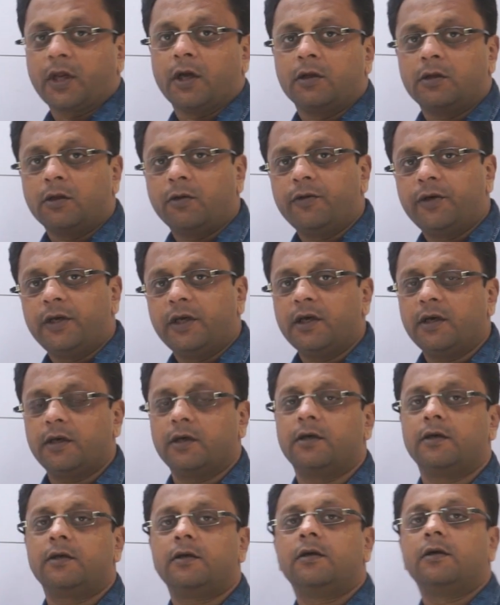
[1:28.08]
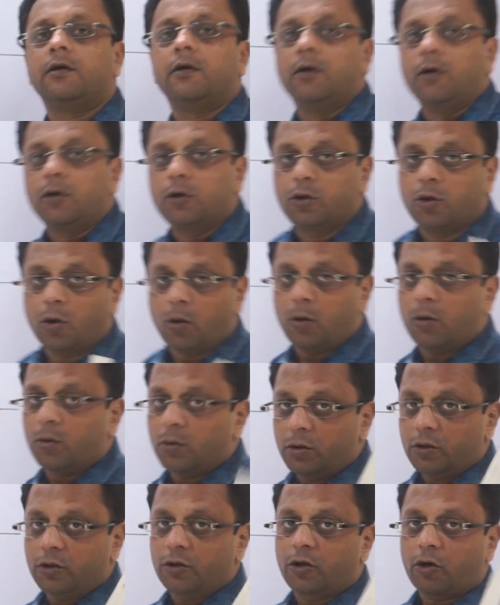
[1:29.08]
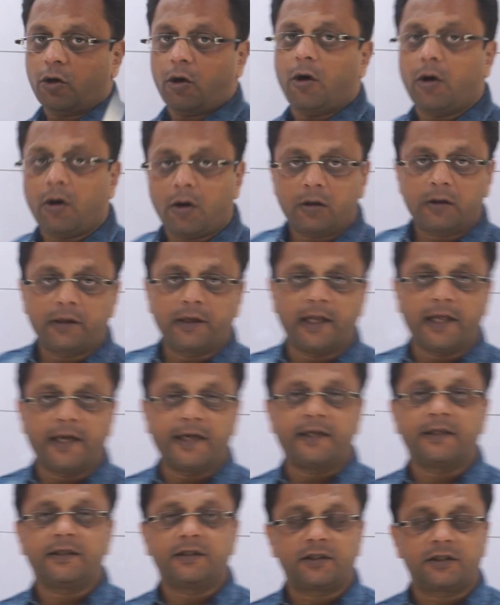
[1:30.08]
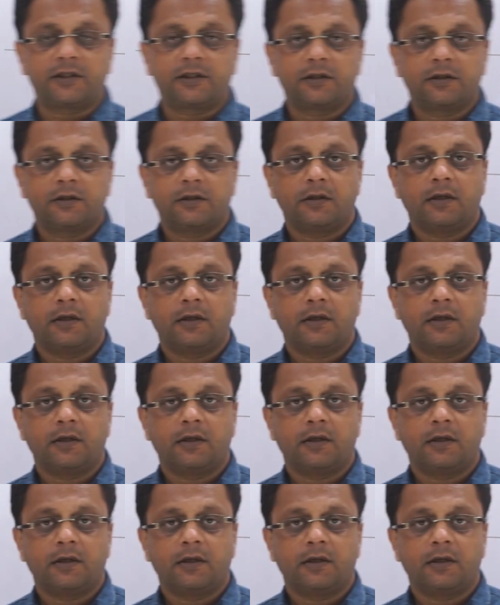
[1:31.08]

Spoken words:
Now here, don't draw lens